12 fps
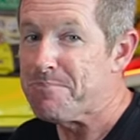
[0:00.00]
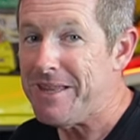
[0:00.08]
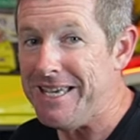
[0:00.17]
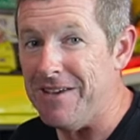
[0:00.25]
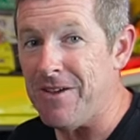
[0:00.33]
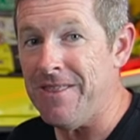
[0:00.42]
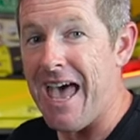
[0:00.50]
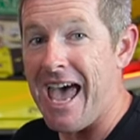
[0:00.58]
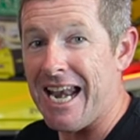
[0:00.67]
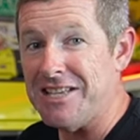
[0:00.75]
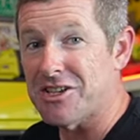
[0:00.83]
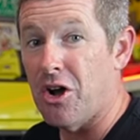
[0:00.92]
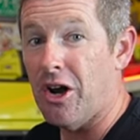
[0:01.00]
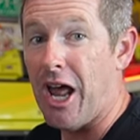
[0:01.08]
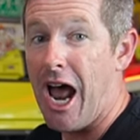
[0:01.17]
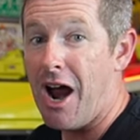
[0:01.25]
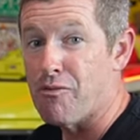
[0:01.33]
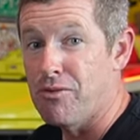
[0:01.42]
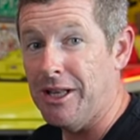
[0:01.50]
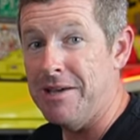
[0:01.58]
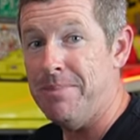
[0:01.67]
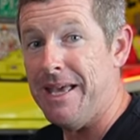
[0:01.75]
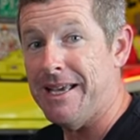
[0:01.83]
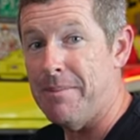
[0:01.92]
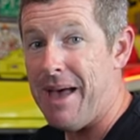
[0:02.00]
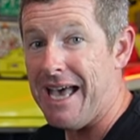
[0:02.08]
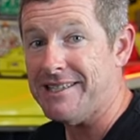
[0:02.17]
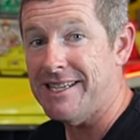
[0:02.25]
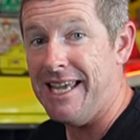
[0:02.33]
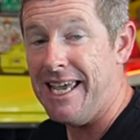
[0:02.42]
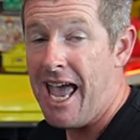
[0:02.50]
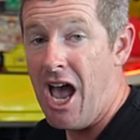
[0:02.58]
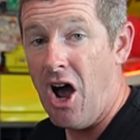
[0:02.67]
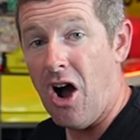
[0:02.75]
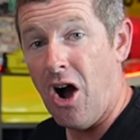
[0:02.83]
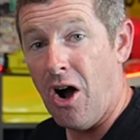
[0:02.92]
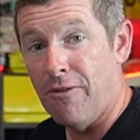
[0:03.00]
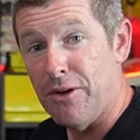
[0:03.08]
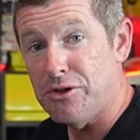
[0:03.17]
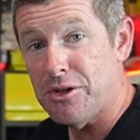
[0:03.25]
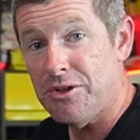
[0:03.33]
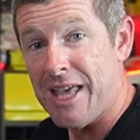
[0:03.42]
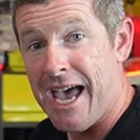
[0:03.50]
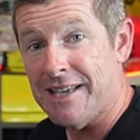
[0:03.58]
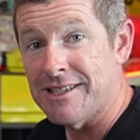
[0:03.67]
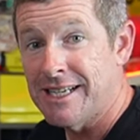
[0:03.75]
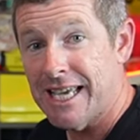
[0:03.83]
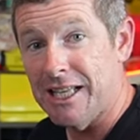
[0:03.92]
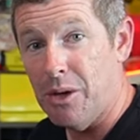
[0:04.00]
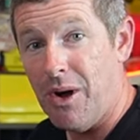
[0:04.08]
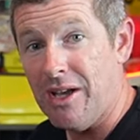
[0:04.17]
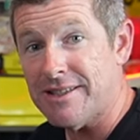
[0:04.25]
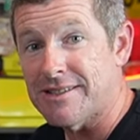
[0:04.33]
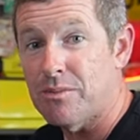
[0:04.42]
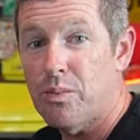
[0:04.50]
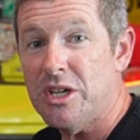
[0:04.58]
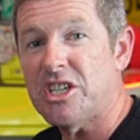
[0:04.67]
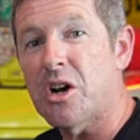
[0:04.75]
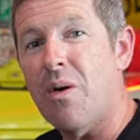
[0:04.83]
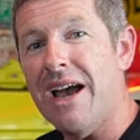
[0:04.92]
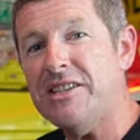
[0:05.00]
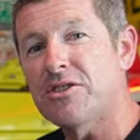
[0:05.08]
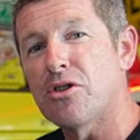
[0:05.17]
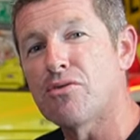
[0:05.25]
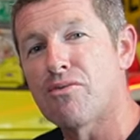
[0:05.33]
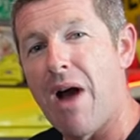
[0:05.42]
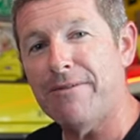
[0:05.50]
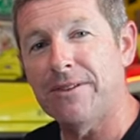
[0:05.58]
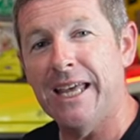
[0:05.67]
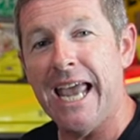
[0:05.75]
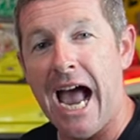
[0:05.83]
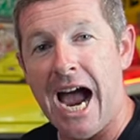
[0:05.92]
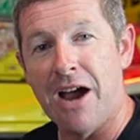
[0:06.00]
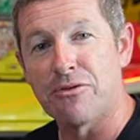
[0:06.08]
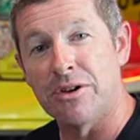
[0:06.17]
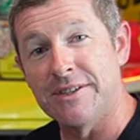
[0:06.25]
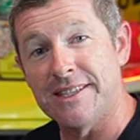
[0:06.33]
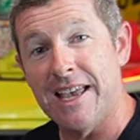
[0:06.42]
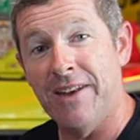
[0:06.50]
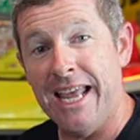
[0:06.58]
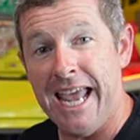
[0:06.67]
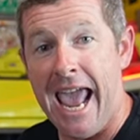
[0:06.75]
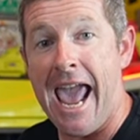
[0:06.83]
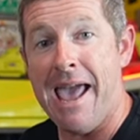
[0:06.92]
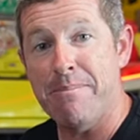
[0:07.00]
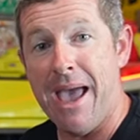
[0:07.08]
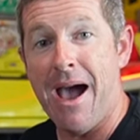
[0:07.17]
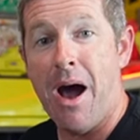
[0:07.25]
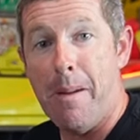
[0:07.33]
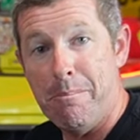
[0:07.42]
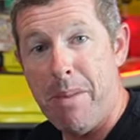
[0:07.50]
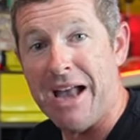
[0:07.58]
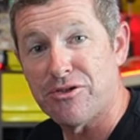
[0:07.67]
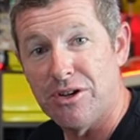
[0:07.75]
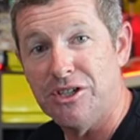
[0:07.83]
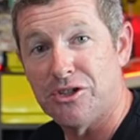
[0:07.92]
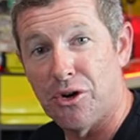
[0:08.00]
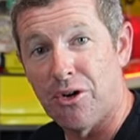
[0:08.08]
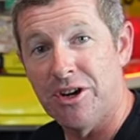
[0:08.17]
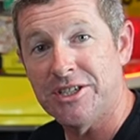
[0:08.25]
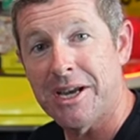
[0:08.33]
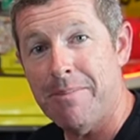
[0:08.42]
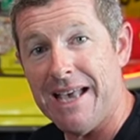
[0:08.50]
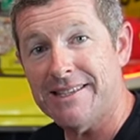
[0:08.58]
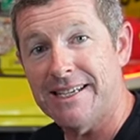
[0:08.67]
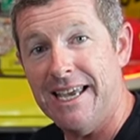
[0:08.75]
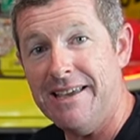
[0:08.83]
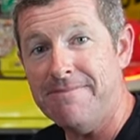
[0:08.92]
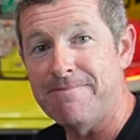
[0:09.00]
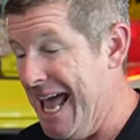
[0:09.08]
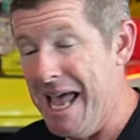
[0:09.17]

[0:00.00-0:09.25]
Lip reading: Given that it's got a really big capacity of 2000 kilowatts, which equates to roughly 170 amp hour battery storage capacity.